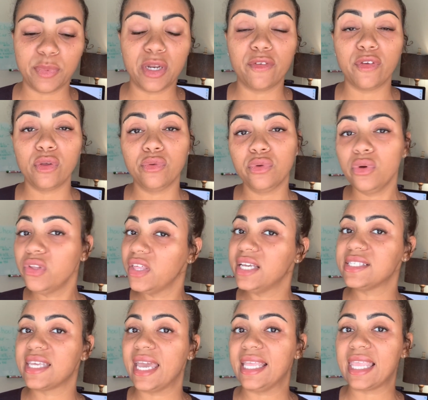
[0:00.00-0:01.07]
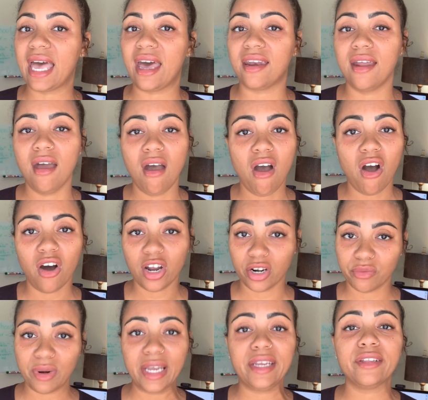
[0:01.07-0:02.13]
But if you do things like that on a
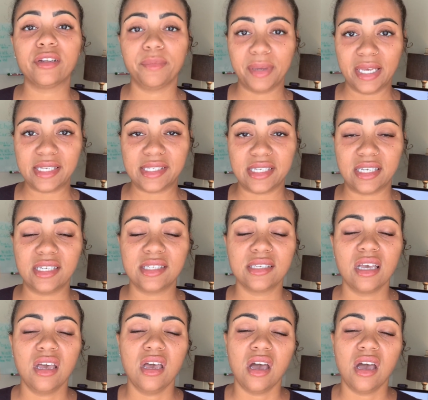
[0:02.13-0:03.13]
regular basis,